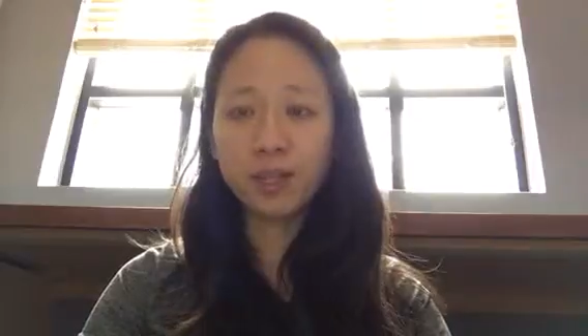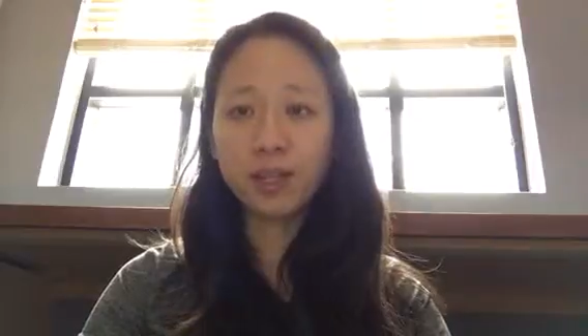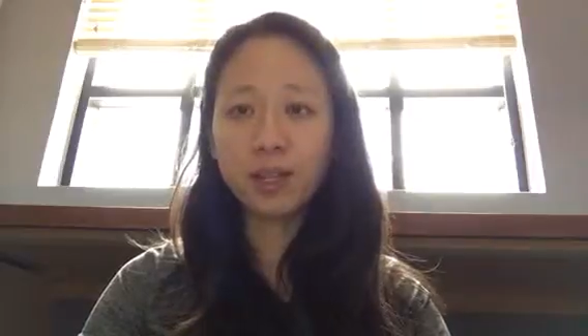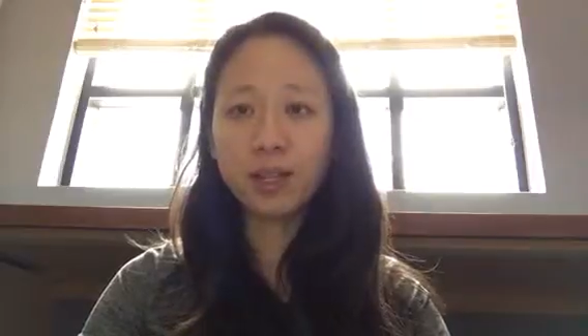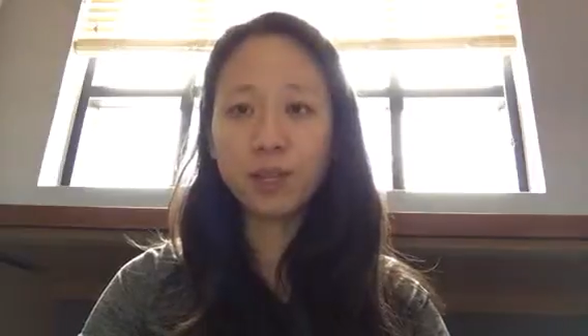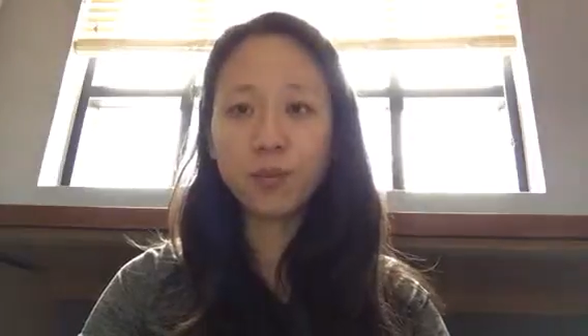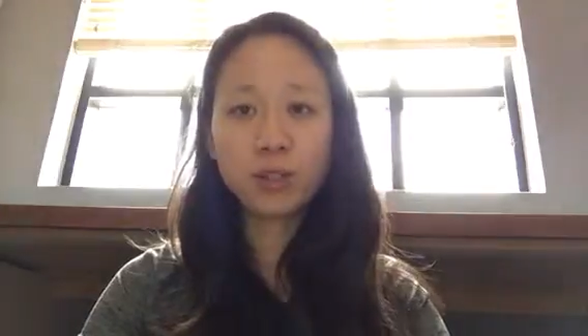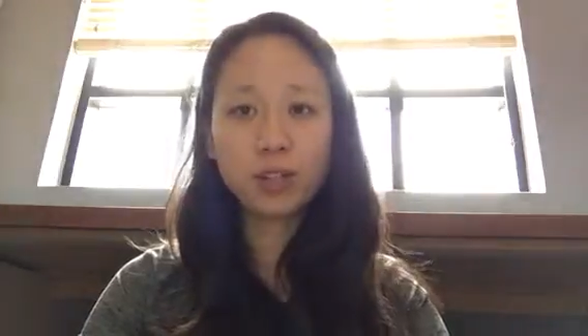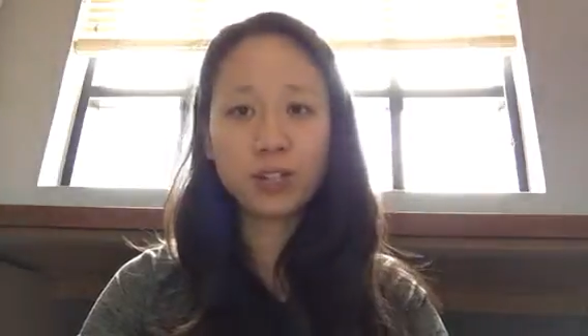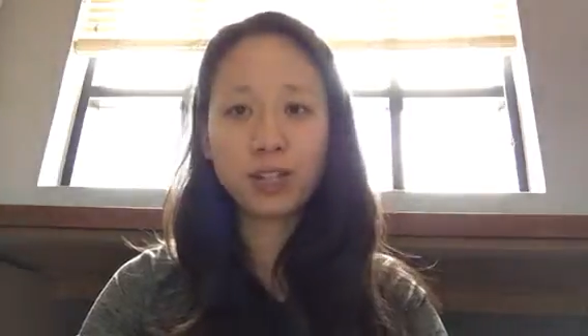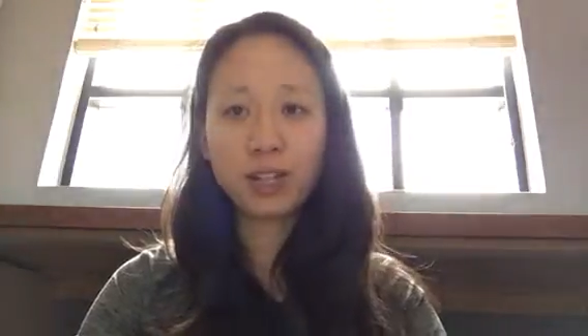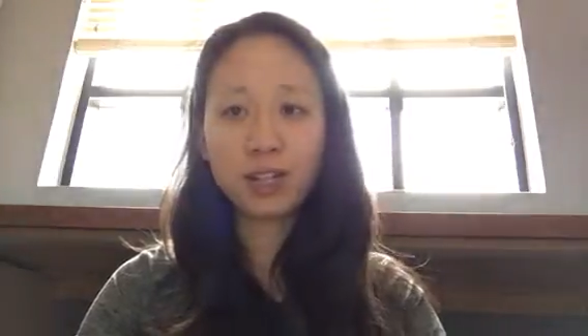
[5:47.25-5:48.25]
And the other way
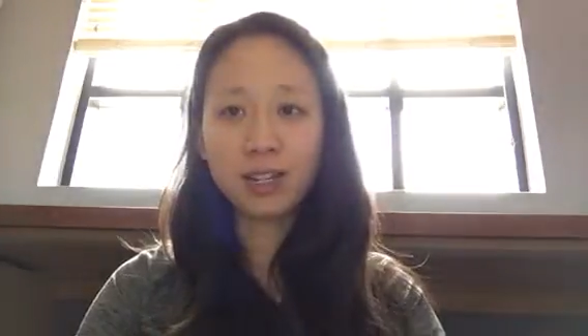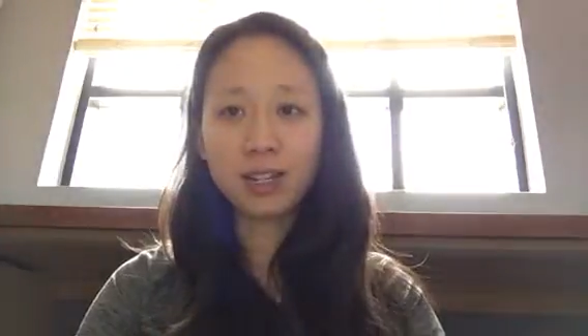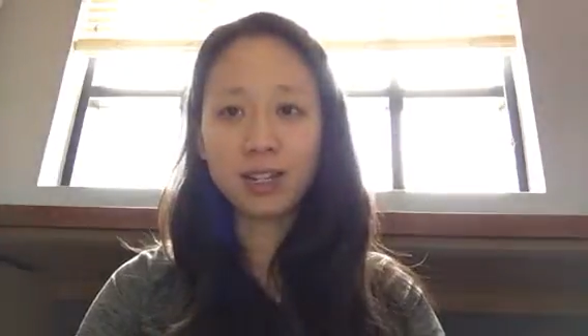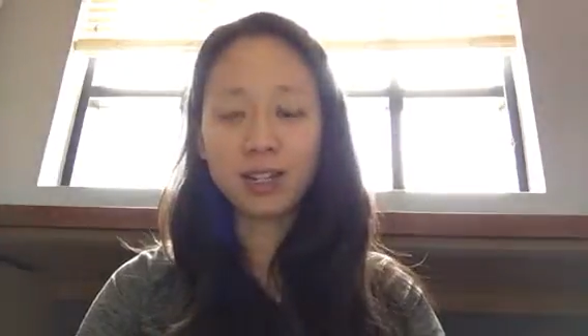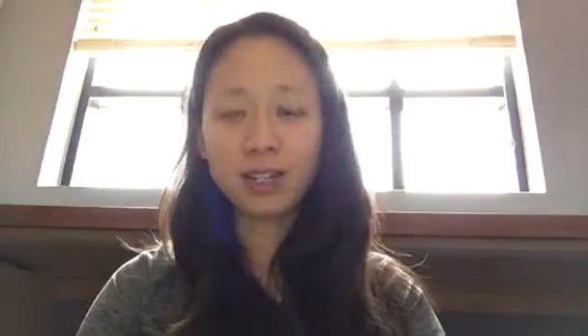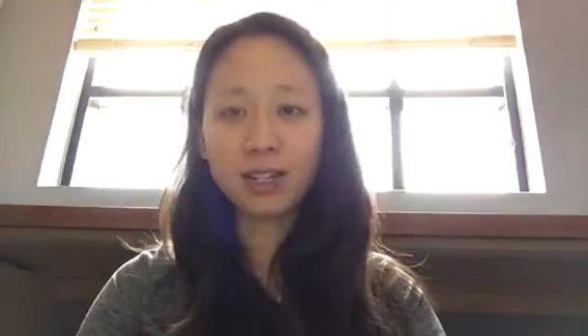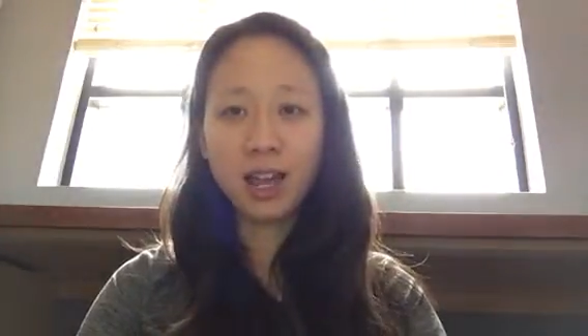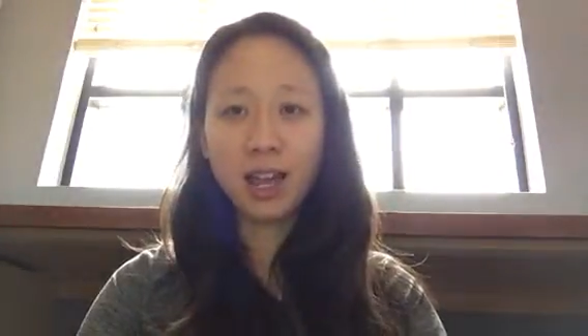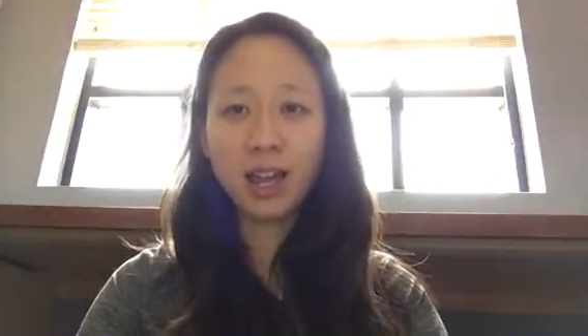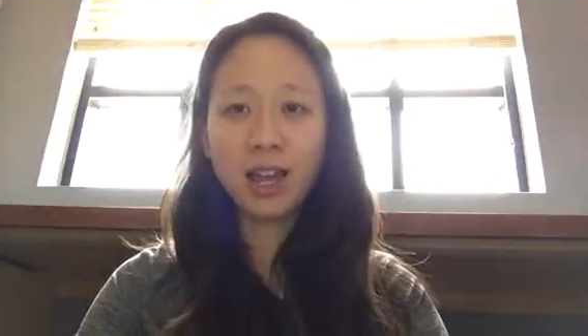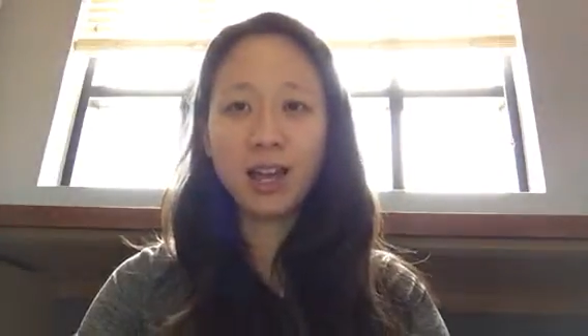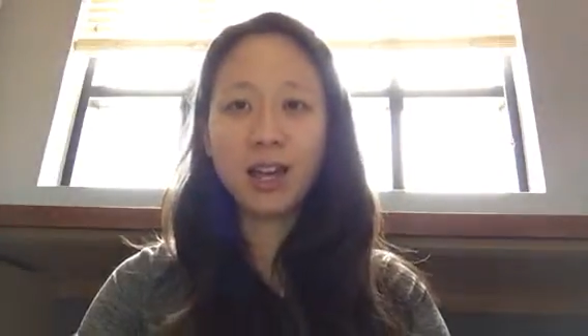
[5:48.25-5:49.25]
to look at it is,
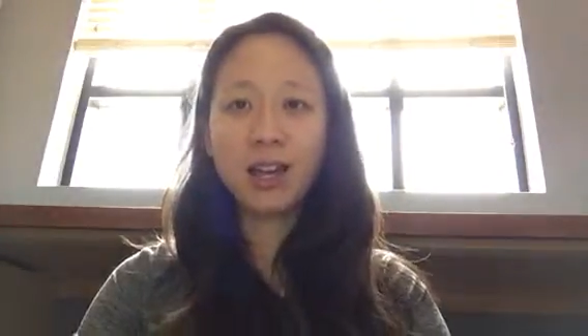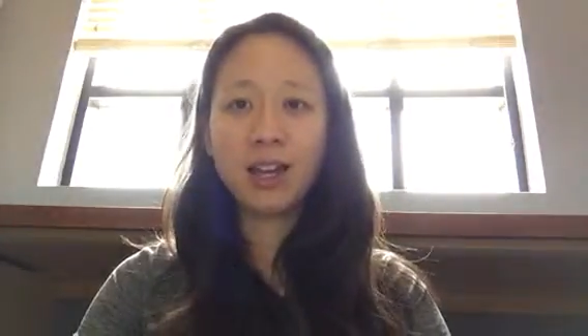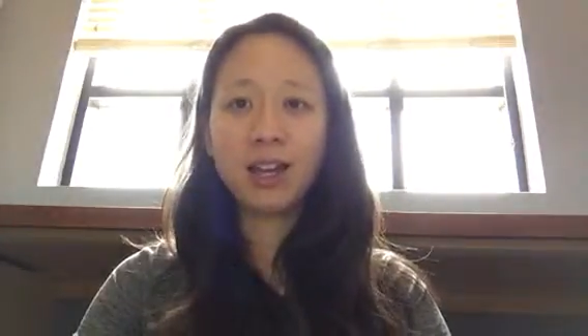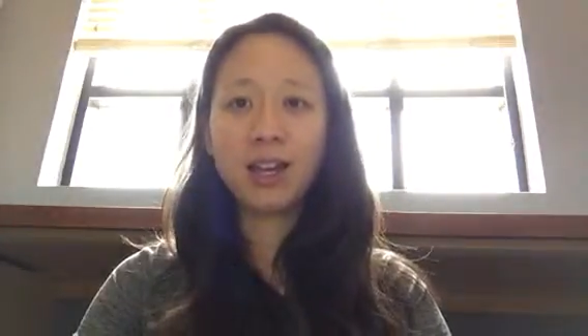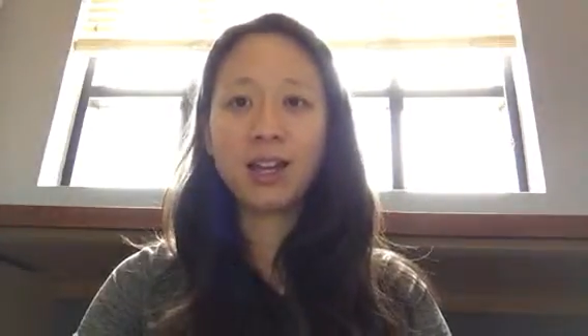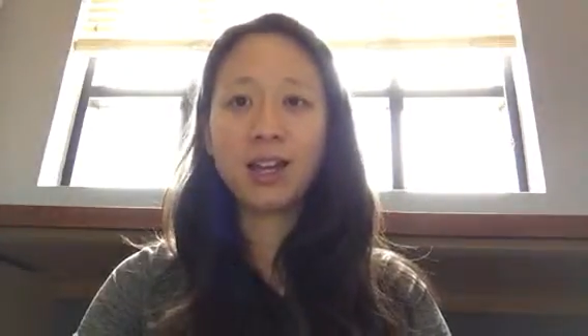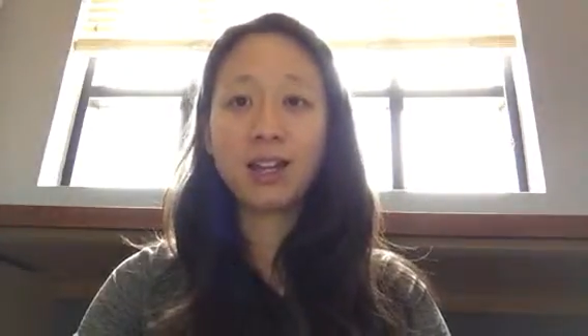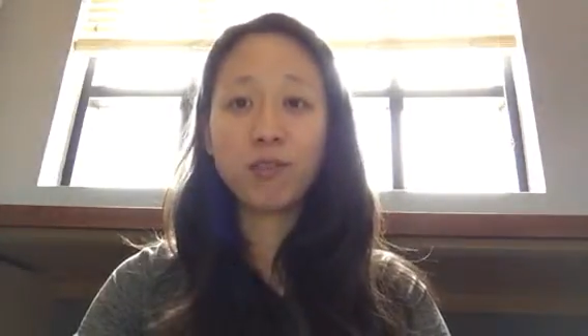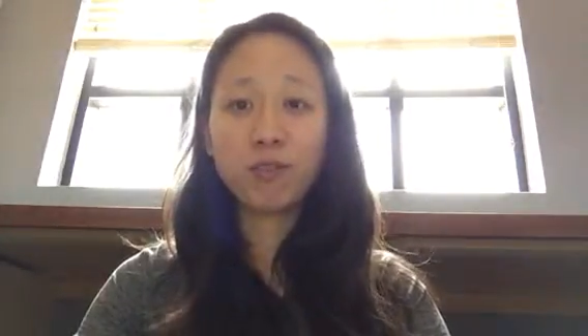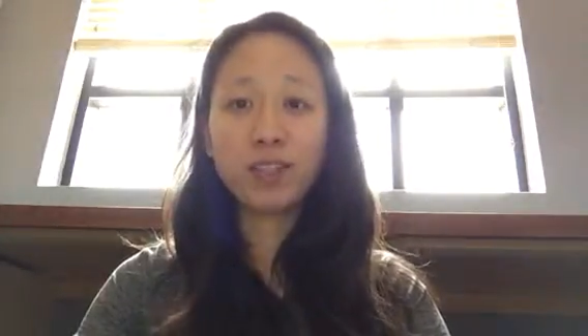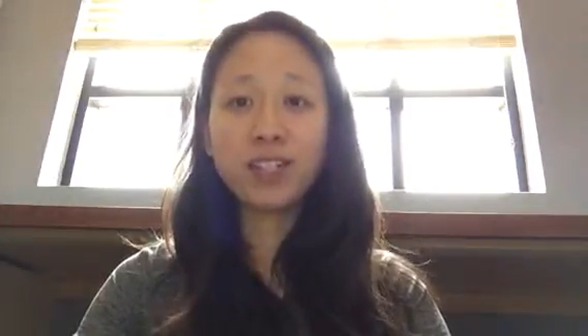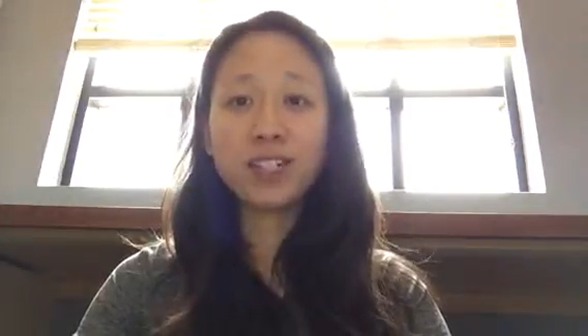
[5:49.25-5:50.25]

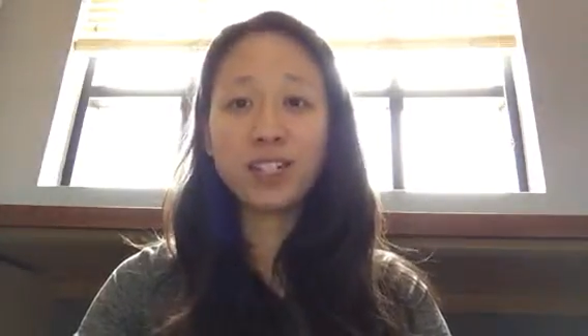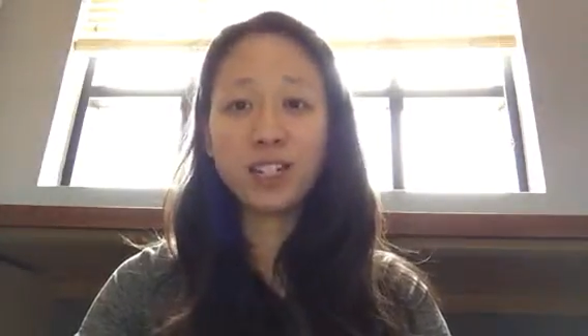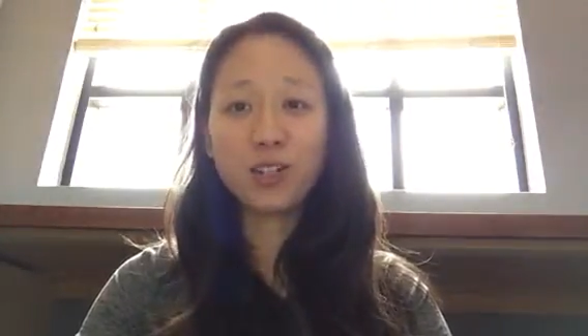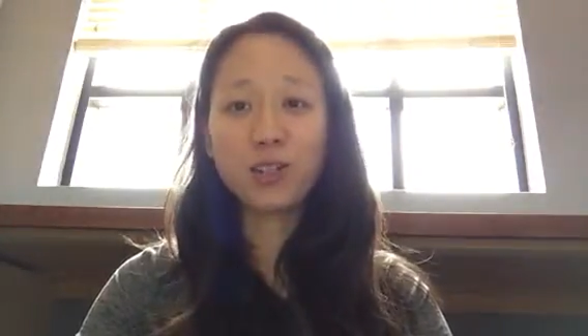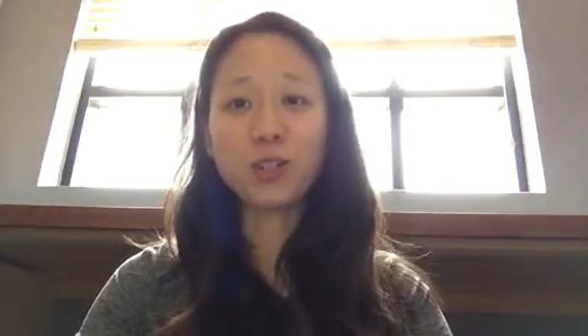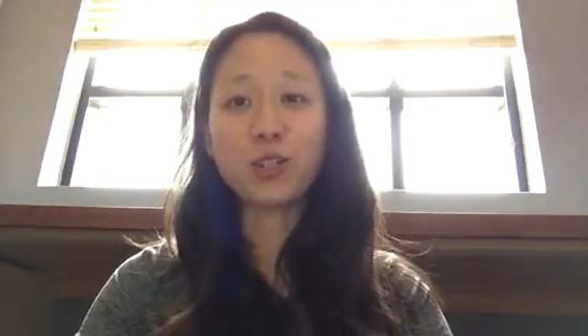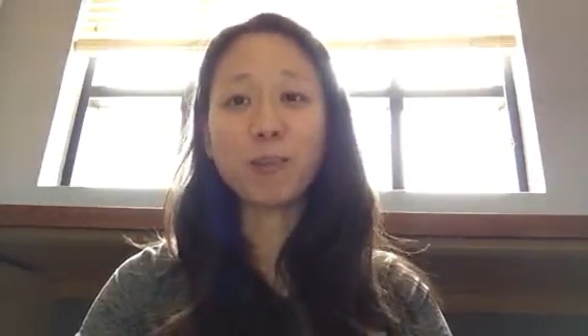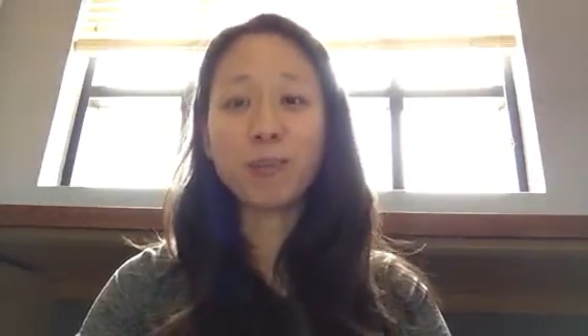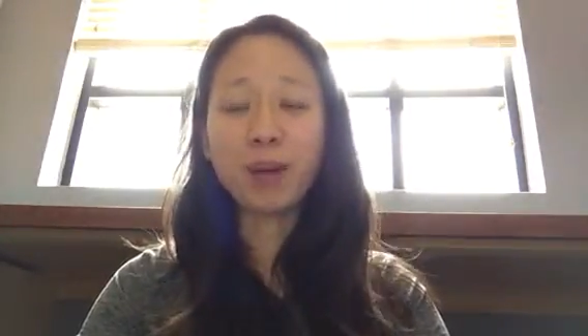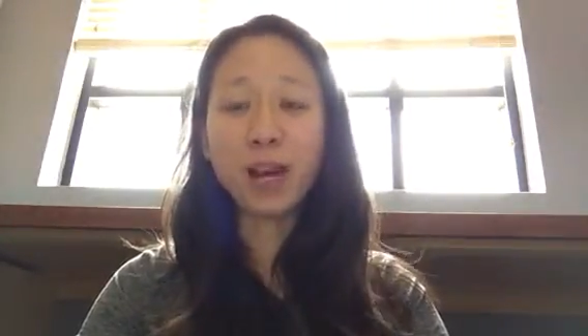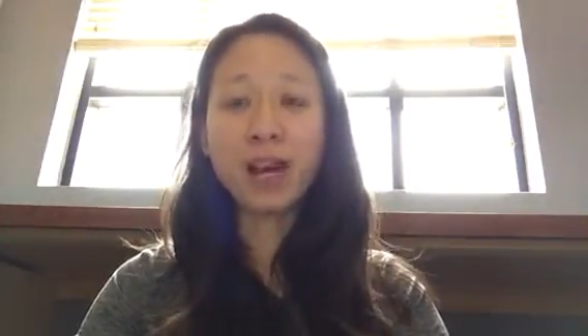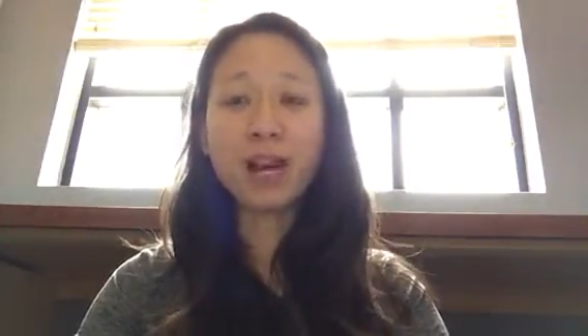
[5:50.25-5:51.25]
if we continue to
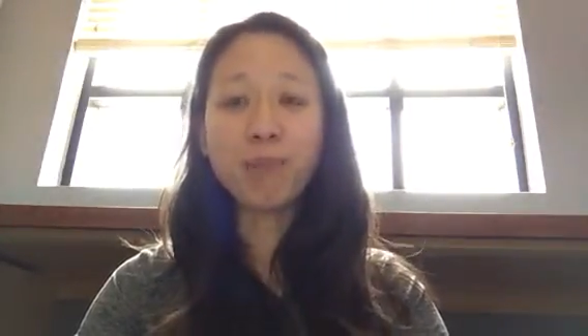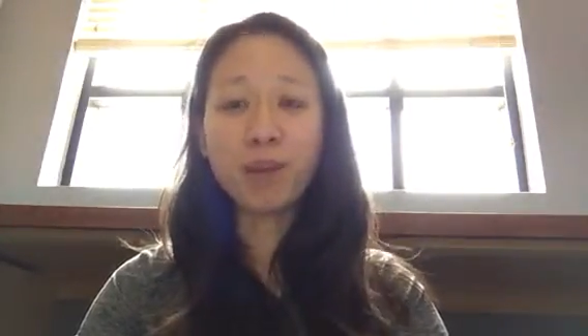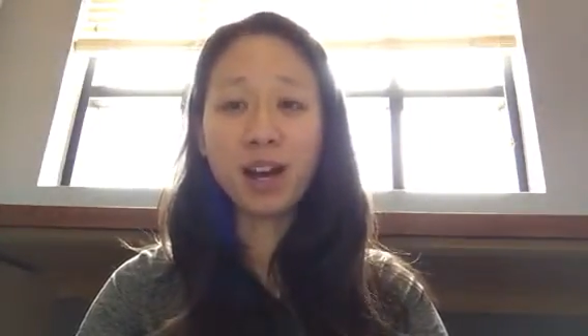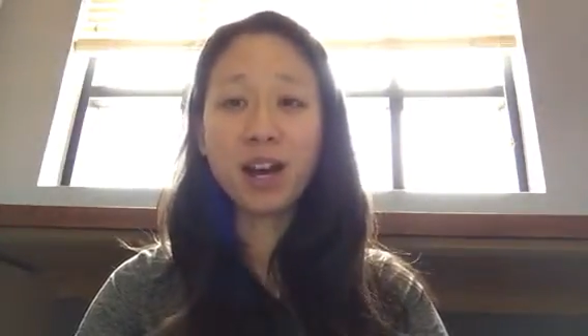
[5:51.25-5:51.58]
just buy,